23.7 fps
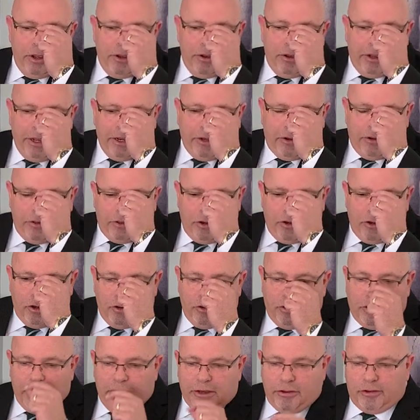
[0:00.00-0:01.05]
you get to the
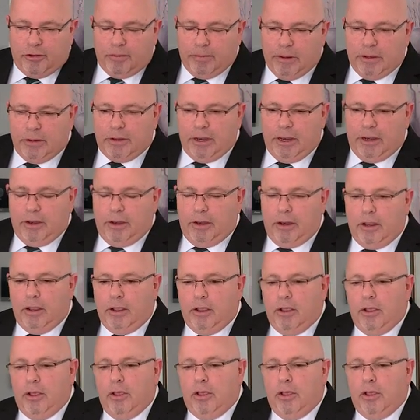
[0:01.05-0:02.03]
New Testament and